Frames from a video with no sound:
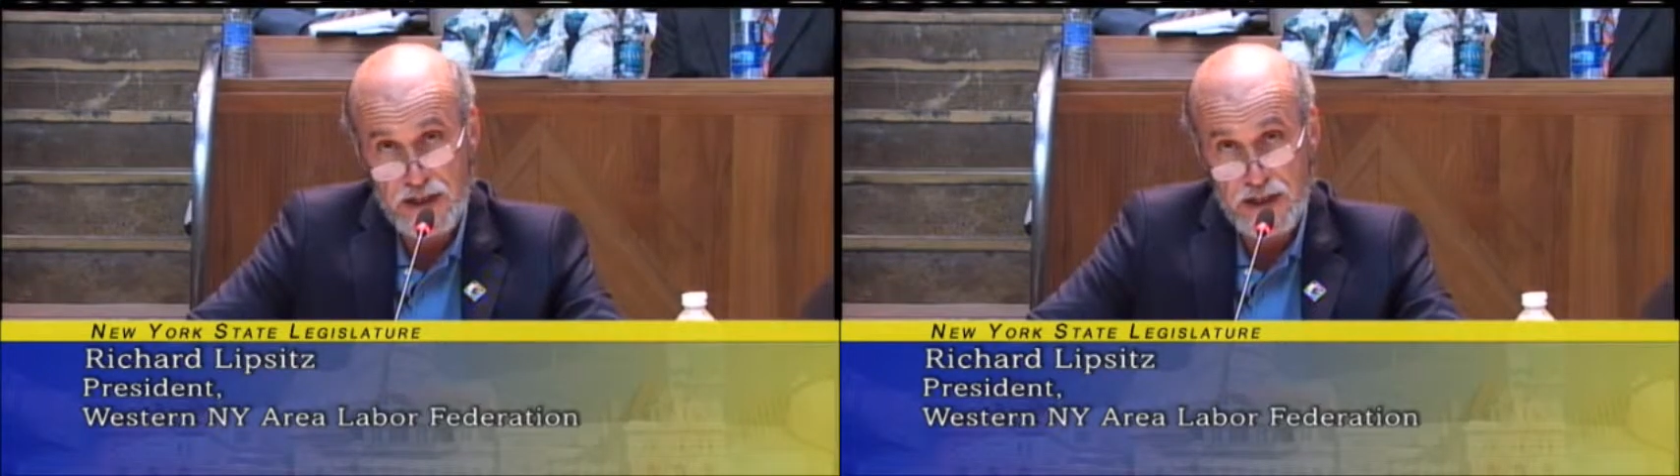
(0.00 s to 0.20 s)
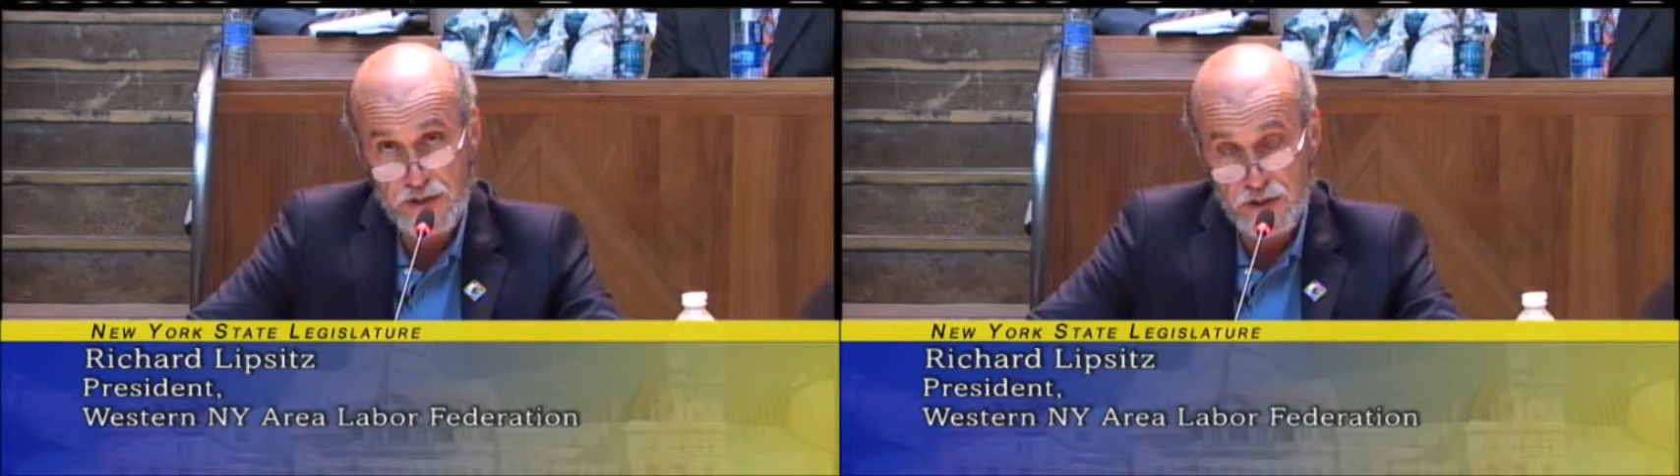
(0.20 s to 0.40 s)

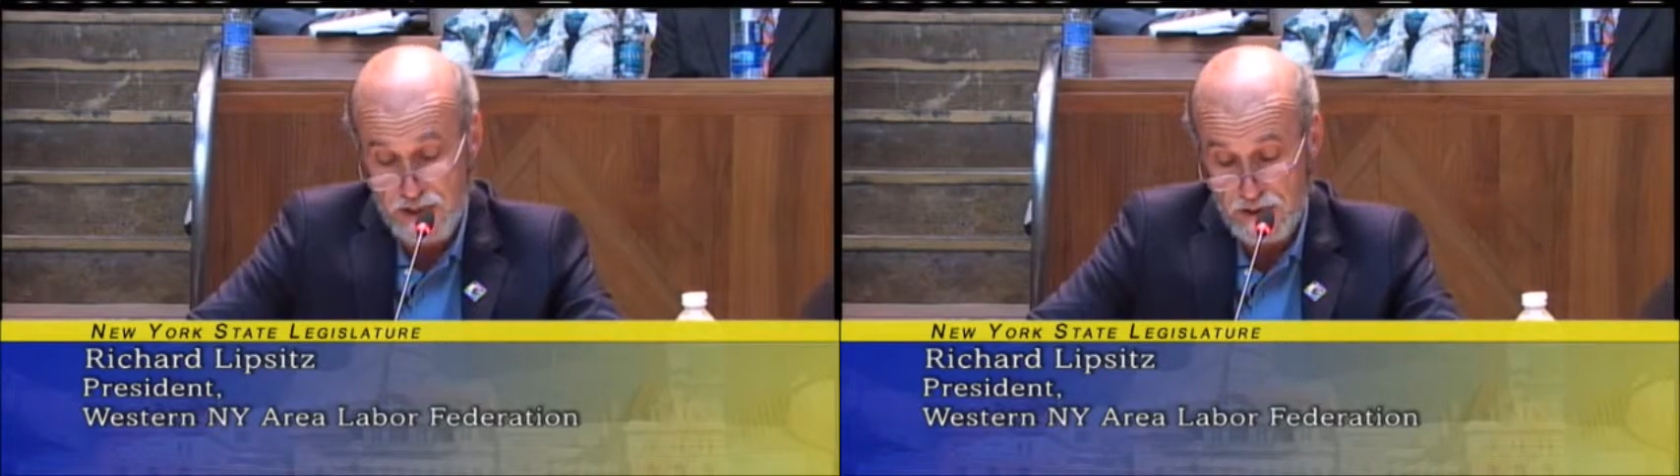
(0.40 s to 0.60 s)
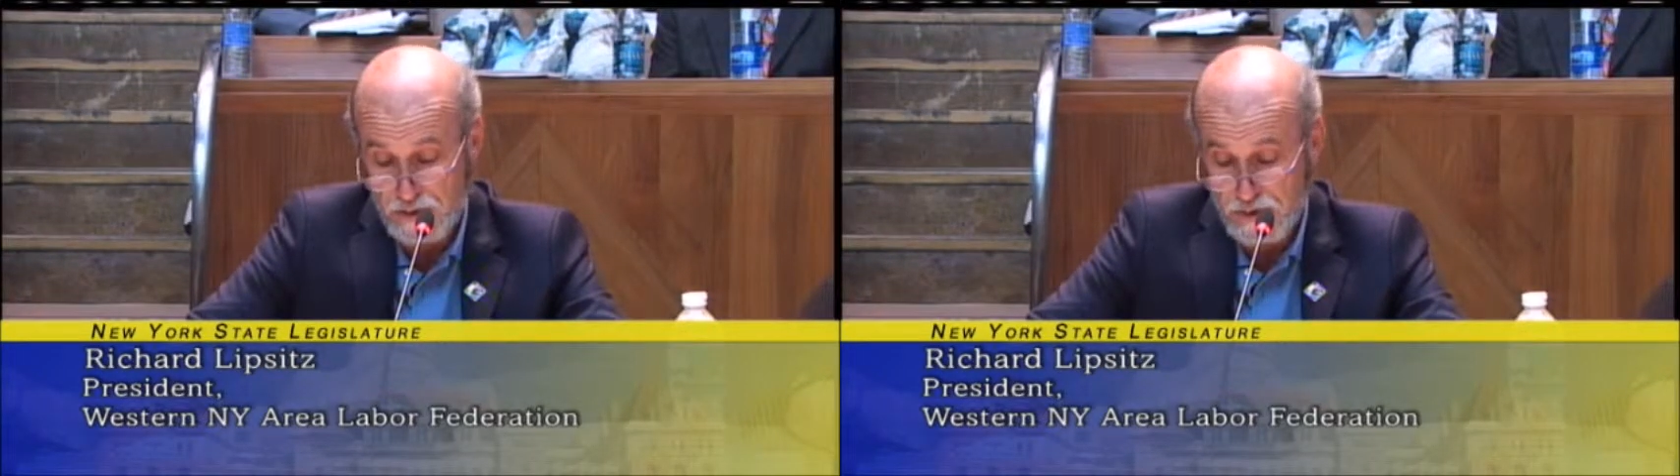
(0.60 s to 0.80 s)
on
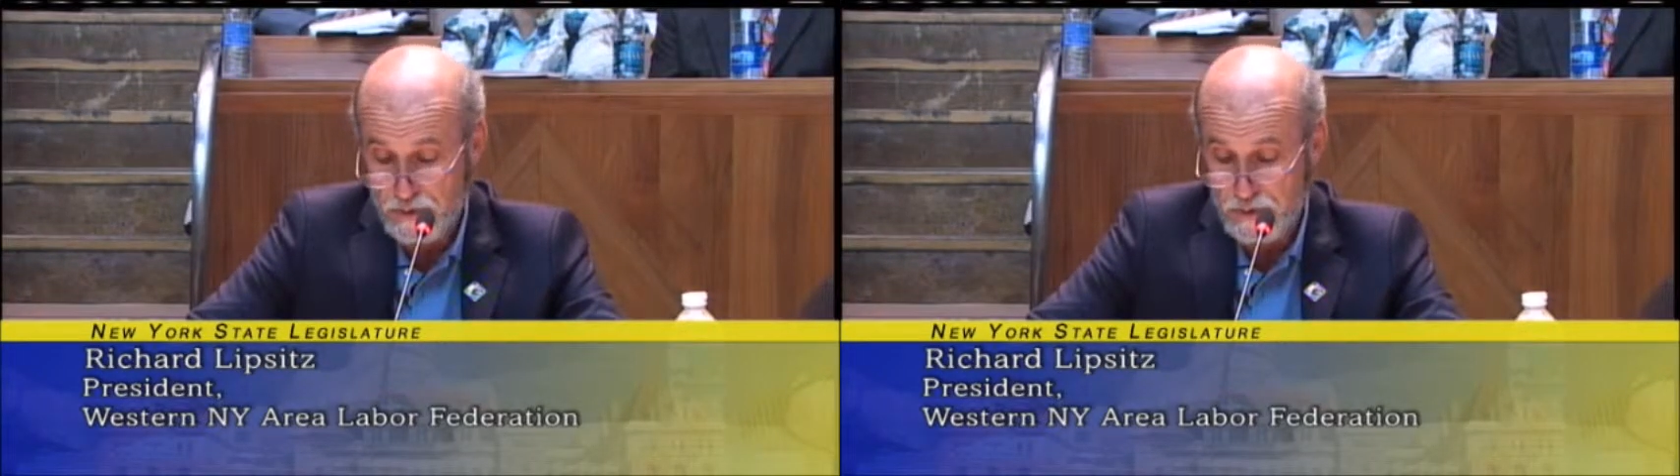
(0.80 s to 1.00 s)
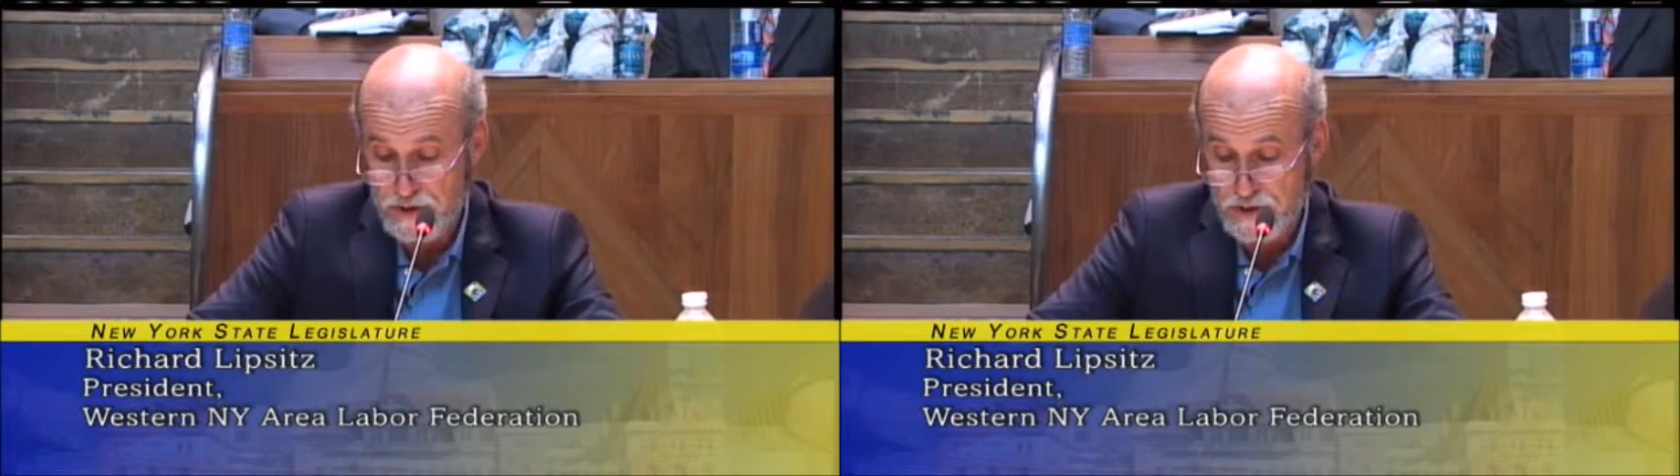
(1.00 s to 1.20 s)
grounds
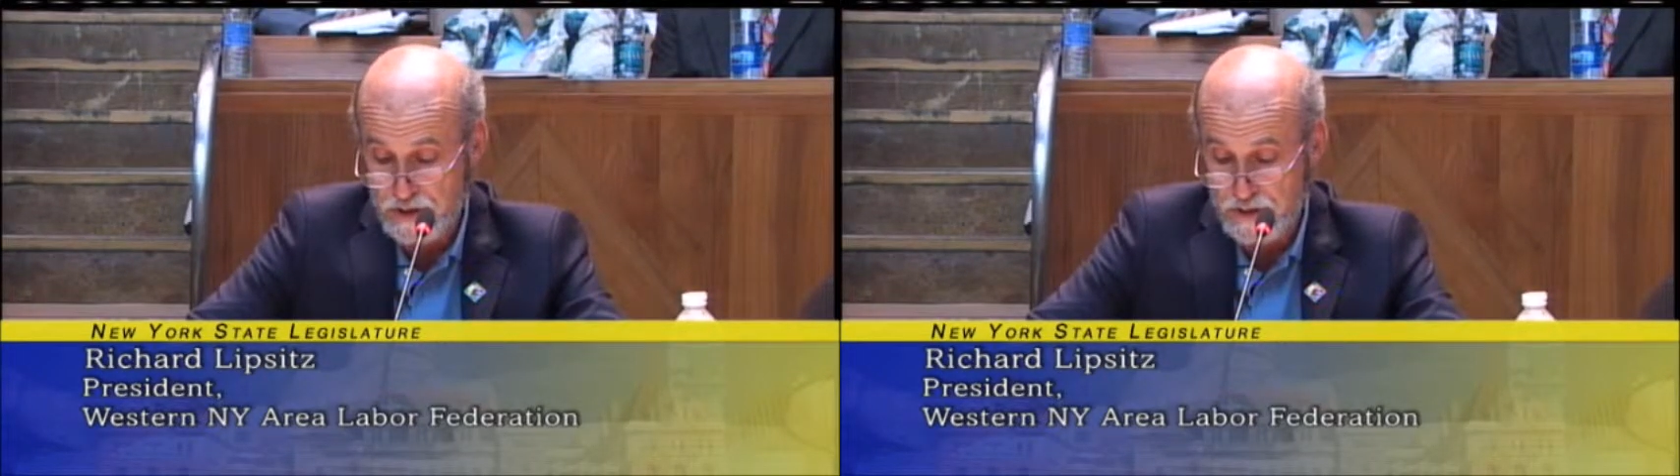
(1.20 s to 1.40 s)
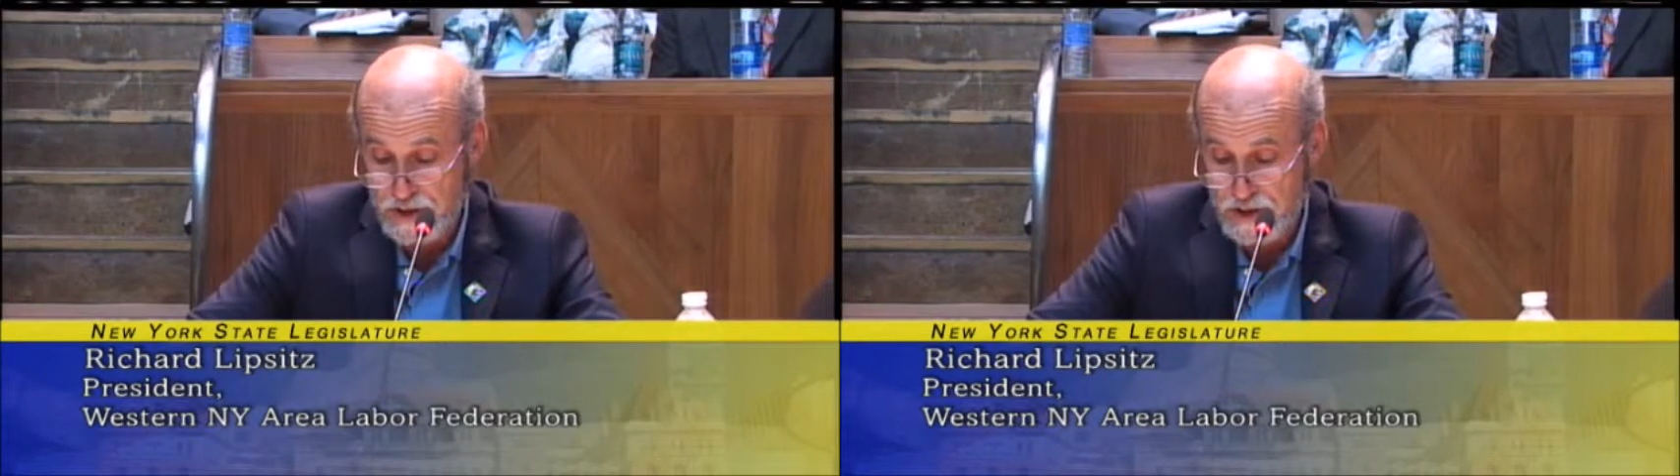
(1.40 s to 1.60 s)
with
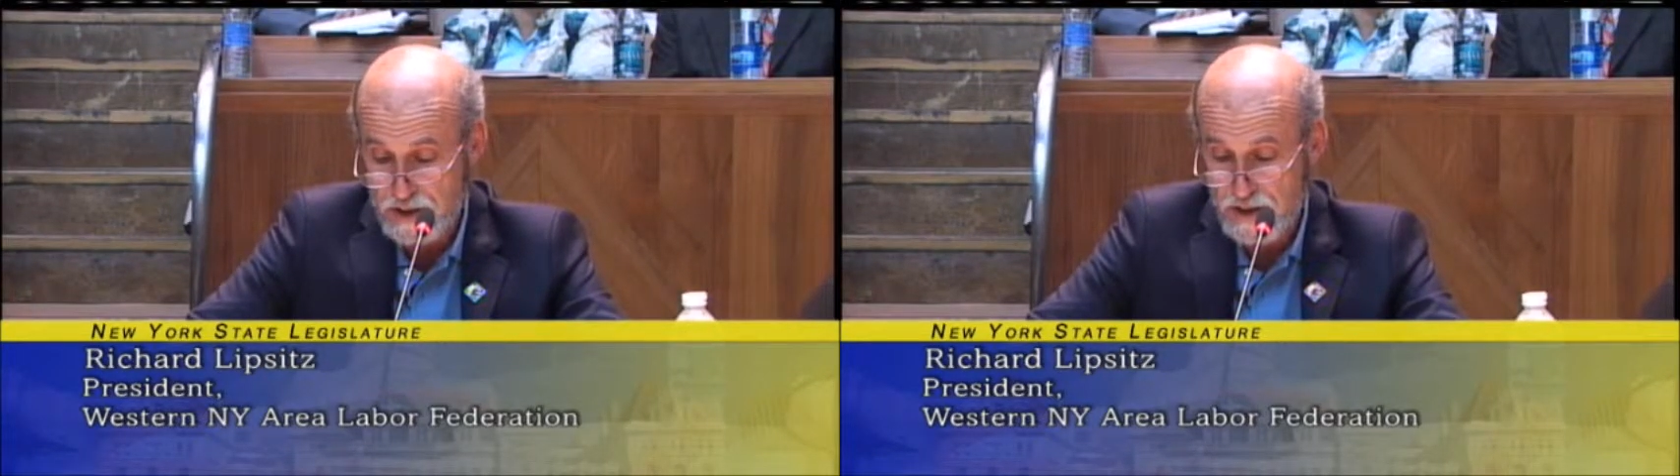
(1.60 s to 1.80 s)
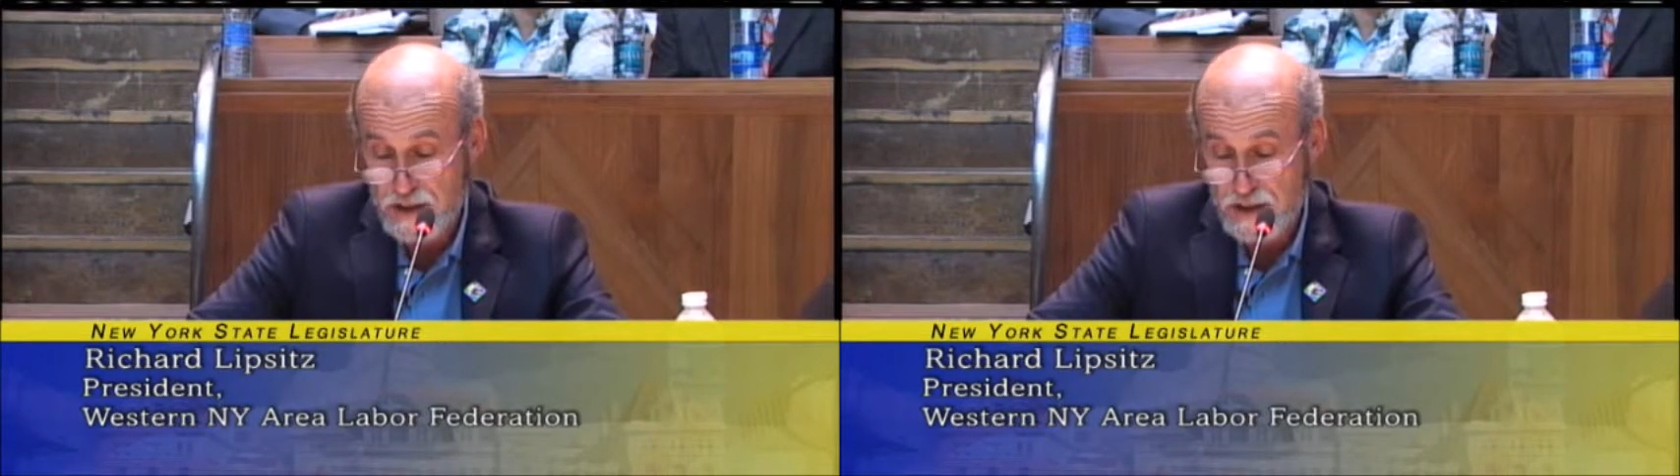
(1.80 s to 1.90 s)
adults